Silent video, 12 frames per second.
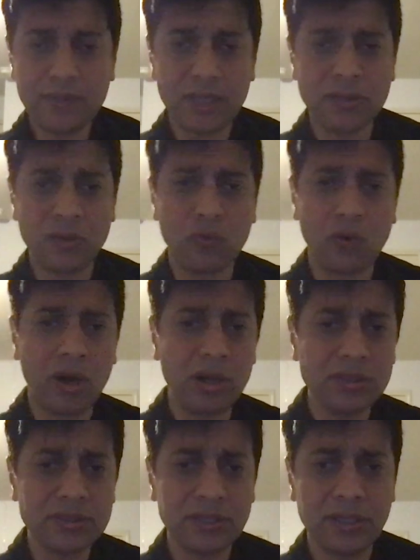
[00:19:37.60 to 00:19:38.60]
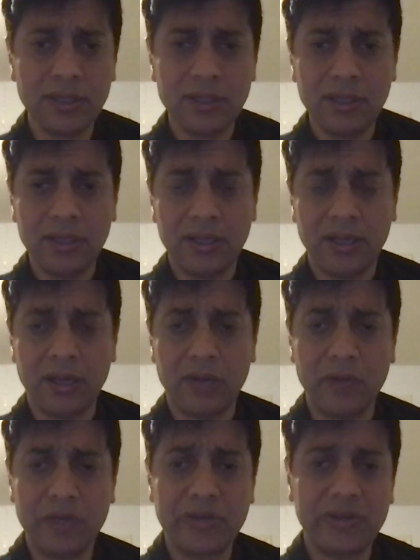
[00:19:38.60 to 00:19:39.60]
The walls
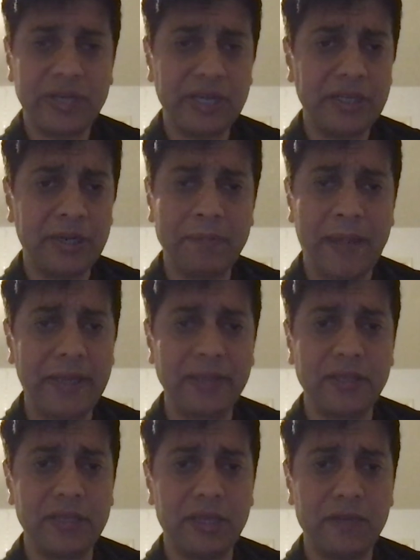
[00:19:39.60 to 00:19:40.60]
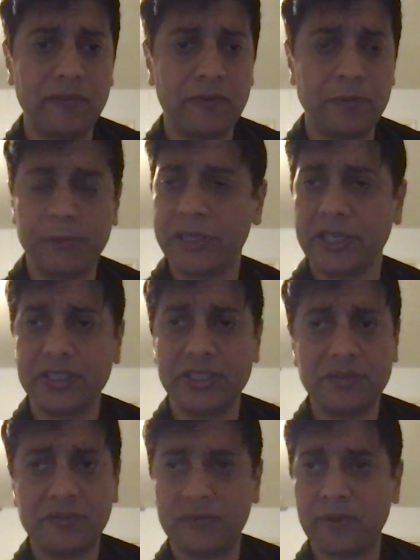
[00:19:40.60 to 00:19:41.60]
were created back in the day for
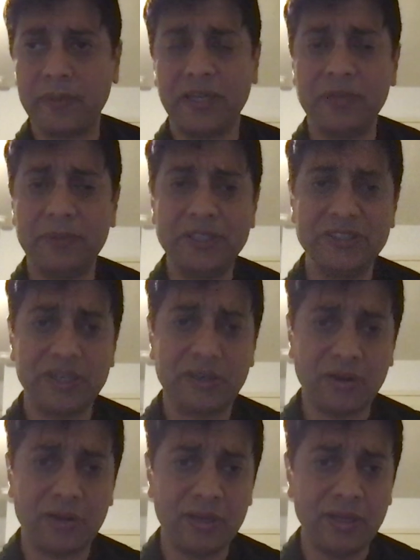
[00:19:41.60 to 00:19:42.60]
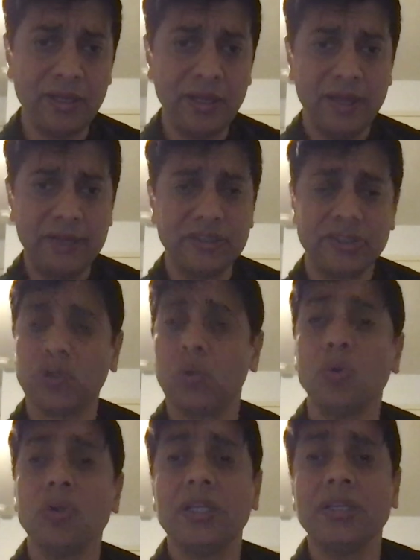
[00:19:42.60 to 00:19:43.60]
protection from enemies and all. And this is the
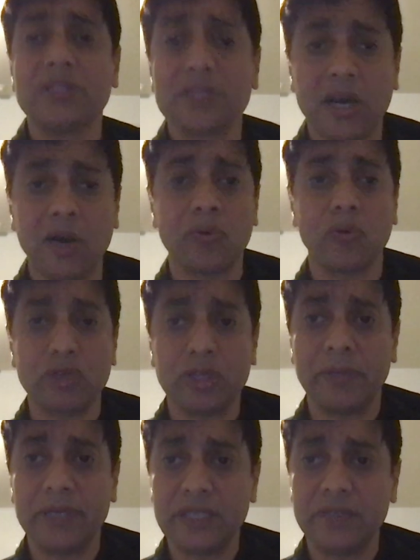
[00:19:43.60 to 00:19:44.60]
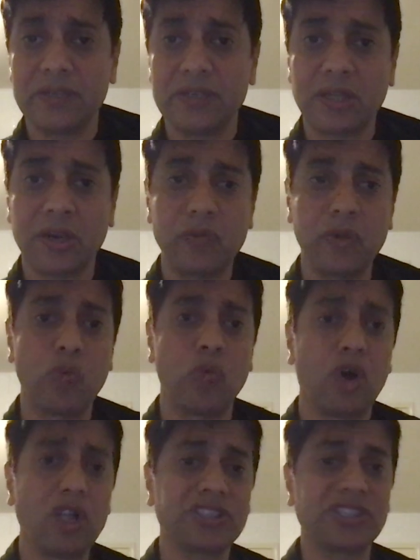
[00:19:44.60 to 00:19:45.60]
only town, only medieval town where the
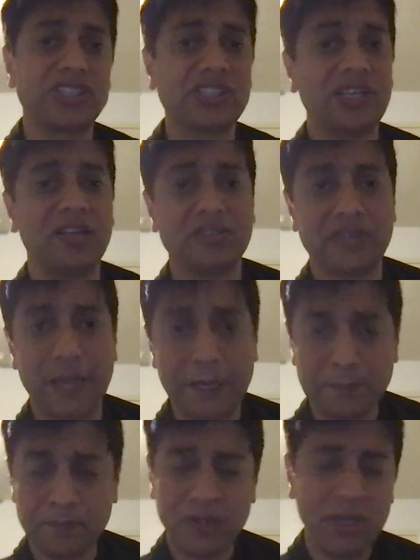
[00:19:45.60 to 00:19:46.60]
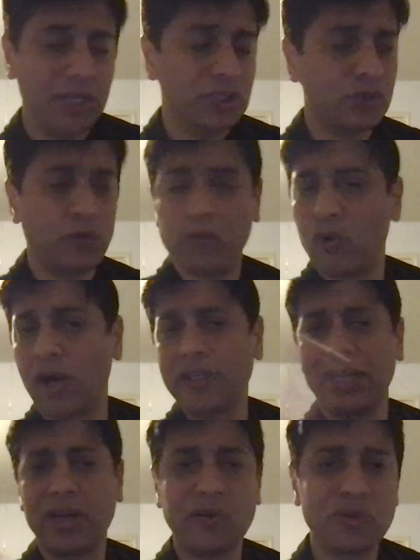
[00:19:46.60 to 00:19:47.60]
walls are still intact. So we walked
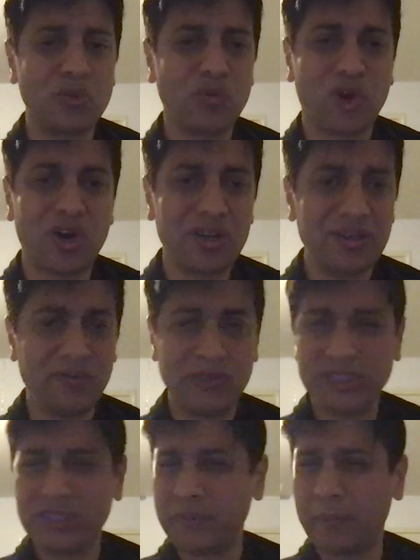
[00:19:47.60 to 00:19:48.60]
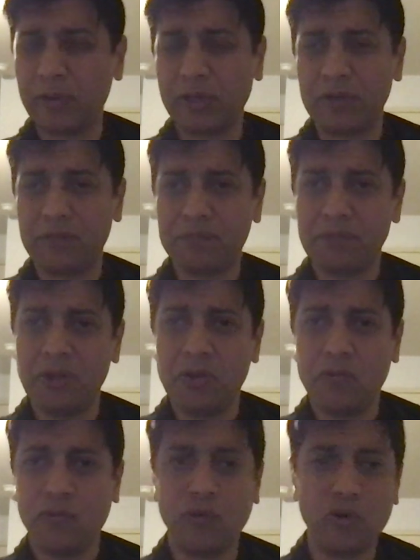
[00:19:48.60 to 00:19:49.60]
around the wall, which is about a
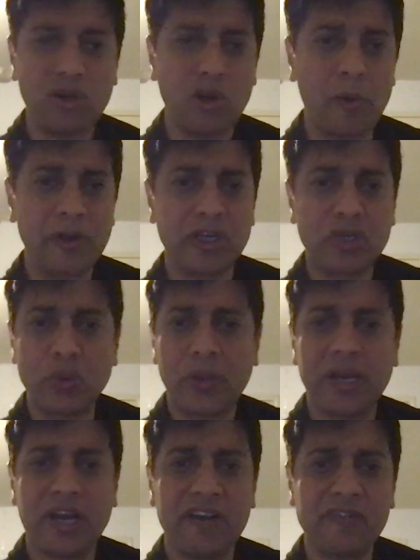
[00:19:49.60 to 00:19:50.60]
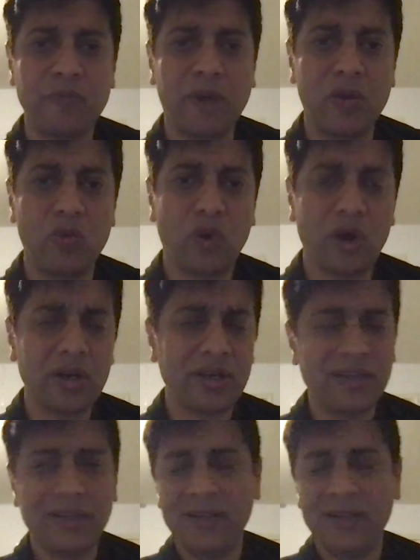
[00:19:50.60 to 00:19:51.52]
4 kilometer, 2.5 mile walk.